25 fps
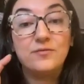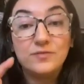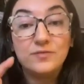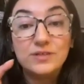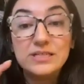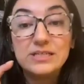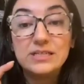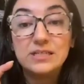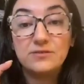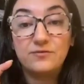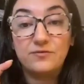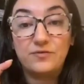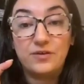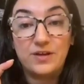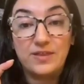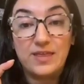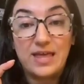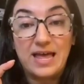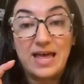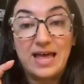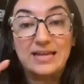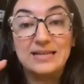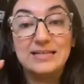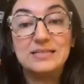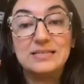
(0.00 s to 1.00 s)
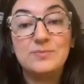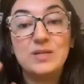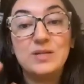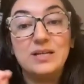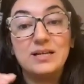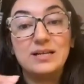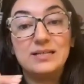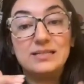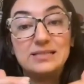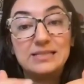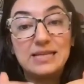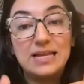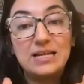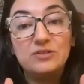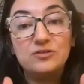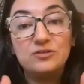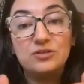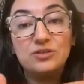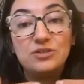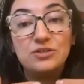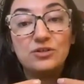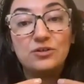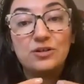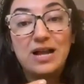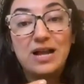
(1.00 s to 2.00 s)
And the reason for that is because
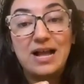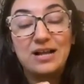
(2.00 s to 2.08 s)
sanctions are